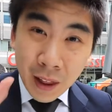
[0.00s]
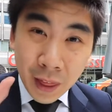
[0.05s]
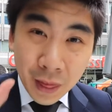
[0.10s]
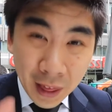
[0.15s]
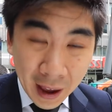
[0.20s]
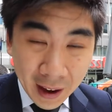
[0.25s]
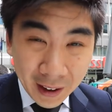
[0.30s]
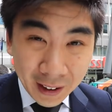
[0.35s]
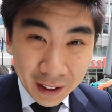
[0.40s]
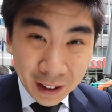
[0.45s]

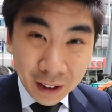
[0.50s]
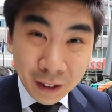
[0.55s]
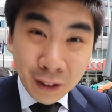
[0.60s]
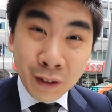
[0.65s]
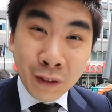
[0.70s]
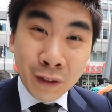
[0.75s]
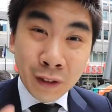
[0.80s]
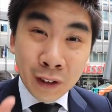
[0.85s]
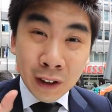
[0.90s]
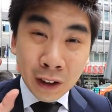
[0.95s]
Thank
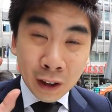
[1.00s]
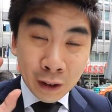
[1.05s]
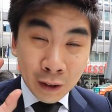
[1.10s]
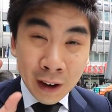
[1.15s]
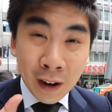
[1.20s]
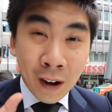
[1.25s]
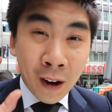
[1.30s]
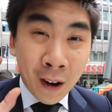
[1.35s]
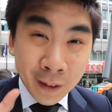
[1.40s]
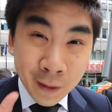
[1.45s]
you for the
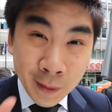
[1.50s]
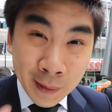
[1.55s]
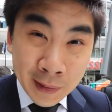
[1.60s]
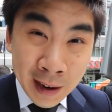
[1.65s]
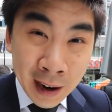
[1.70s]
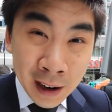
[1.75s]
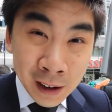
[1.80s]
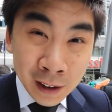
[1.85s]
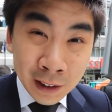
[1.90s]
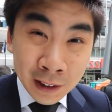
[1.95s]
great
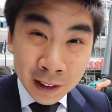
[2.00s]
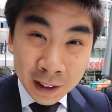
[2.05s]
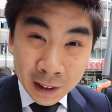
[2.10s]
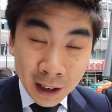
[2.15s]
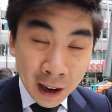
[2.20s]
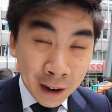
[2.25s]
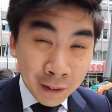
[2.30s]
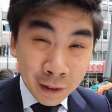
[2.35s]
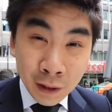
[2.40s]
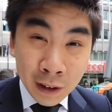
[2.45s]

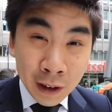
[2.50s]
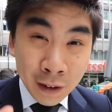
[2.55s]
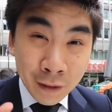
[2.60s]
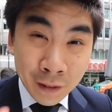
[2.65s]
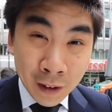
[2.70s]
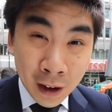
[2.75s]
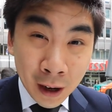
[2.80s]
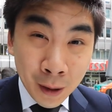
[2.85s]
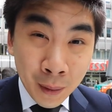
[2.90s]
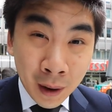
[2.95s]
hospitality, everyone at
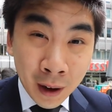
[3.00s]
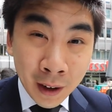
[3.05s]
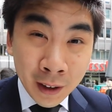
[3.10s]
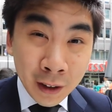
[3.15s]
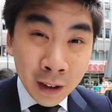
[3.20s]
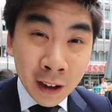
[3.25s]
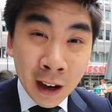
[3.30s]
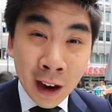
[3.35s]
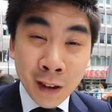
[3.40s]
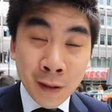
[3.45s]

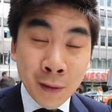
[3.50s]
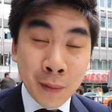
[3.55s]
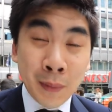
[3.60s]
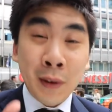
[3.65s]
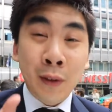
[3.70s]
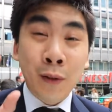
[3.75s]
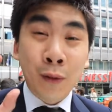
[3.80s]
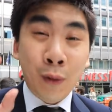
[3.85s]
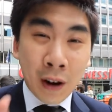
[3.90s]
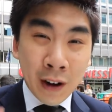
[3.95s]
Fairmont. You guys have
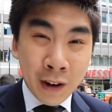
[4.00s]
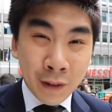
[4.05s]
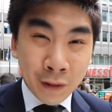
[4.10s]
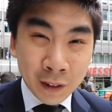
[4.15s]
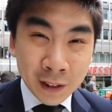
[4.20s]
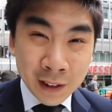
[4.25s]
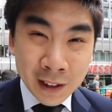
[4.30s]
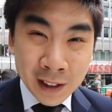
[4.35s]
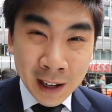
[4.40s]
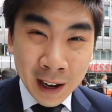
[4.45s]
been
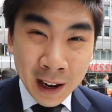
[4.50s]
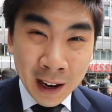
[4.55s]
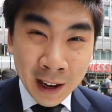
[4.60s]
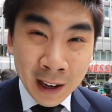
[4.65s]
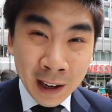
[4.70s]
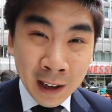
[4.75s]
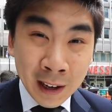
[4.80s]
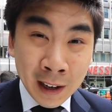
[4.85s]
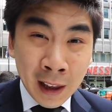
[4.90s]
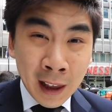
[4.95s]
wonderful
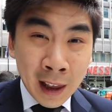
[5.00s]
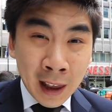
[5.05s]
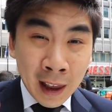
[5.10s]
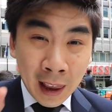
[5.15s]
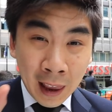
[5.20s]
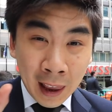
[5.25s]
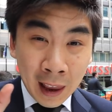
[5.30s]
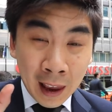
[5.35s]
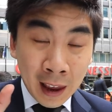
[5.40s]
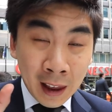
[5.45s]
today.
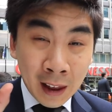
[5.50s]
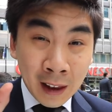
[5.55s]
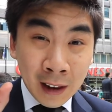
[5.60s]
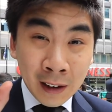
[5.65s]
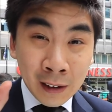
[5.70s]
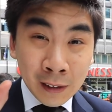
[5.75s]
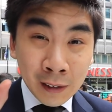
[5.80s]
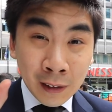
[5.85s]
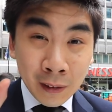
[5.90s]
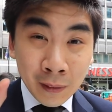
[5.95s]

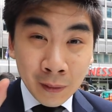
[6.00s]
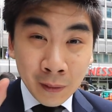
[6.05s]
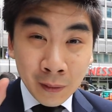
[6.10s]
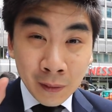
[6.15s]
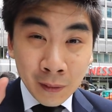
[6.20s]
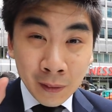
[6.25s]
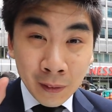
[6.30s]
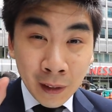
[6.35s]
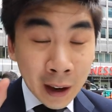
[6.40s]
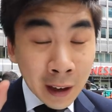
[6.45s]
And
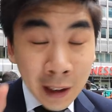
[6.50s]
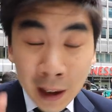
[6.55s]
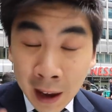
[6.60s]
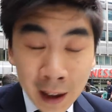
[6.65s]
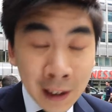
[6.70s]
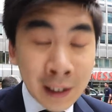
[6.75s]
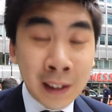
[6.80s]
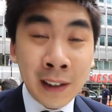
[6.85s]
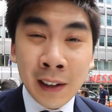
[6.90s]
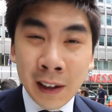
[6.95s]

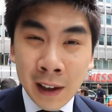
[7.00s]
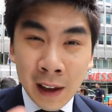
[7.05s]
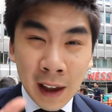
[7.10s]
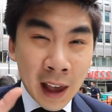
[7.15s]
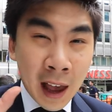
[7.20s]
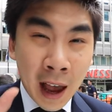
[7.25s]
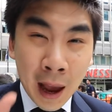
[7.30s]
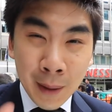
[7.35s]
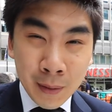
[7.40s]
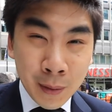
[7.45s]
again,
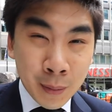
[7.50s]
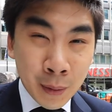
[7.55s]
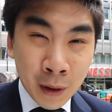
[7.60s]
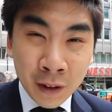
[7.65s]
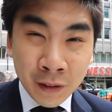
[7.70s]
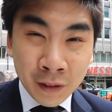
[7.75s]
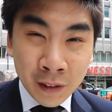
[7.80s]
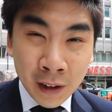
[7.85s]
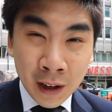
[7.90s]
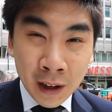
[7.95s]
happy
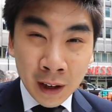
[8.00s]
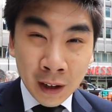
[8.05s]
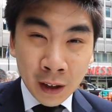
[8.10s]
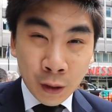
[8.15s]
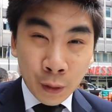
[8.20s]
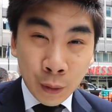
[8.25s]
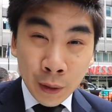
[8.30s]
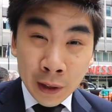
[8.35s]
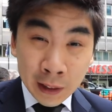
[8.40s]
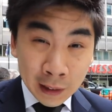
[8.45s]
birthday,
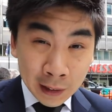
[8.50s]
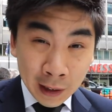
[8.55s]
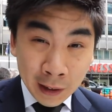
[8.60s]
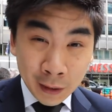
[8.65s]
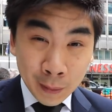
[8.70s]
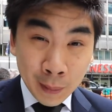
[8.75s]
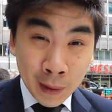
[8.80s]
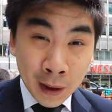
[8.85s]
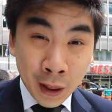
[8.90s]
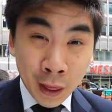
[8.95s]
Queen
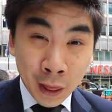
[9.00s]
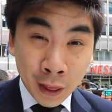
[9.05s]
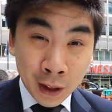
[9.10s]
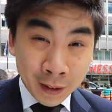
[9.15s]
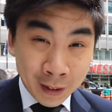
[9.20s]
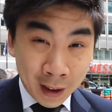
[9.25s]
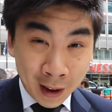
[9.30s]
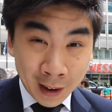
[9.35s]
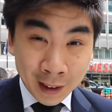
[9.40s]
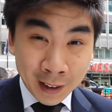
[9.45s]
Elizabeth
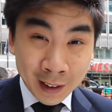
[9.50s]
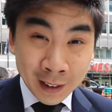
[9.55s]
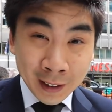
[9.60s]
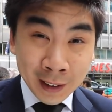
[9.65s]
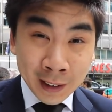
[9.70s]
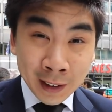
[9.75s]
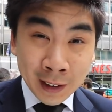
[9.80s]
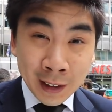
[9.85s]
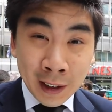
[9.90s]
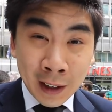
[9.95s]
II.
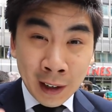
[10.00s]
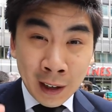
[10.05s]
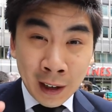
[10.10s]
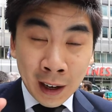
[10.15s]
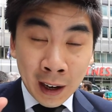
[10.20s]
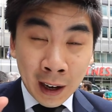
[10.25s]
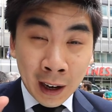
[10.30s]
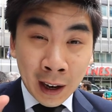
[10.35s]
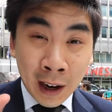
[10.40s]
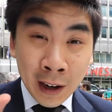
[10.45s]

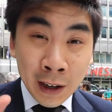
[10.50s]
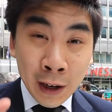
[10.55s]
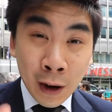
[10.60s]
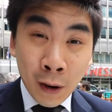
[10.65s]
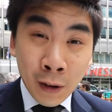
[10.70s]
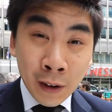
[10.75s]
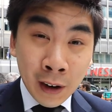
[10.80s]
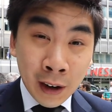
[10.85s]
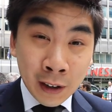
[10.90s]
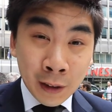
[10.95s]
I
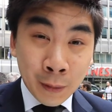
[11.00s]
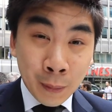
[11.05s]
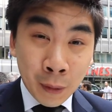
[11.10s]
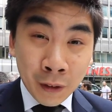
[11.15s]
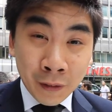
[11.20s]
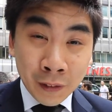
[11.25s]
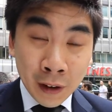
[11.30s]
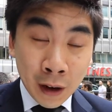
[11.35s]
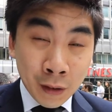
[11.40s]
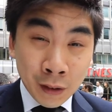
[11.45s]
know that your
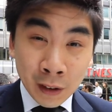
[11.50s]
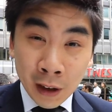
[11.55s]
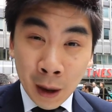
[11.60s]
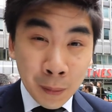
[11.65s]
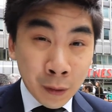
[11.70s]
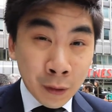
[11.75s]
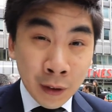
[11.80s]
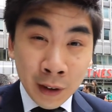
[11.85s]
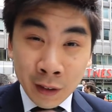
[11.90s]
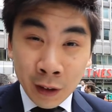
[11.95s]
birthday was a
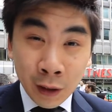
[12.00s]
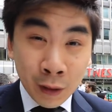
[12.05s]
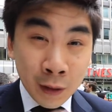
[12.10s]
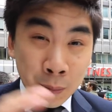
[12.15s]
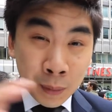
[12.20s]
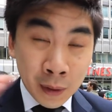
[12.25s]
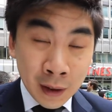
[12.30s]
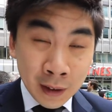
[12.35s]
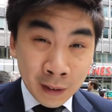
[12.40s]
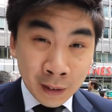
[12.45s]
couple weeks ago
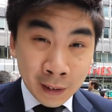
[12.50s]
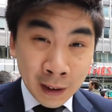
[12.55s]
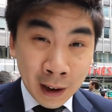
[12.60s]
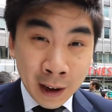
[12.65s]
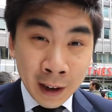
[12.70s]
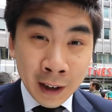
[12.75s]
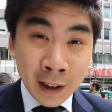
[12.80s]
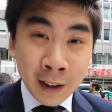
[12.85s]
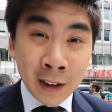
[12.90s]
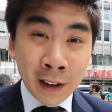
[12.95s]
when Prince
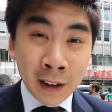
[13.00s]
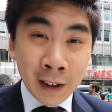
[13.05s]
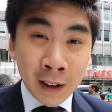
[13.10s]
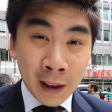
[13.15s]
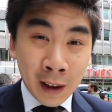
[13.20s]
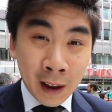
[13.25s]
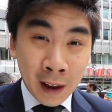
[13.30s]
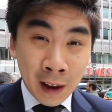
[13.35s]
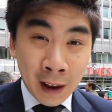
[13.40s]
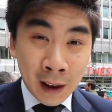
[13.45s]
died,
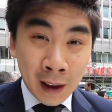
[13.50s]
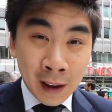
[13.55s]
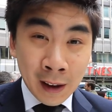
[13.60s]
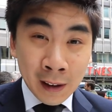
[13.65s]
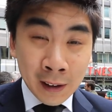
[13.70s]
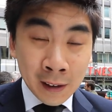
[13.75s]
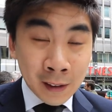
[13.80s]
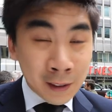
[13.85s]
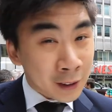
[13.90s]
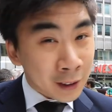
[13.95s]

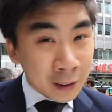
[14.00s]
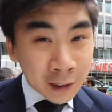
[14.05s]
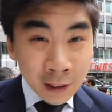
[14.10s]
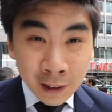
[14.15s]
and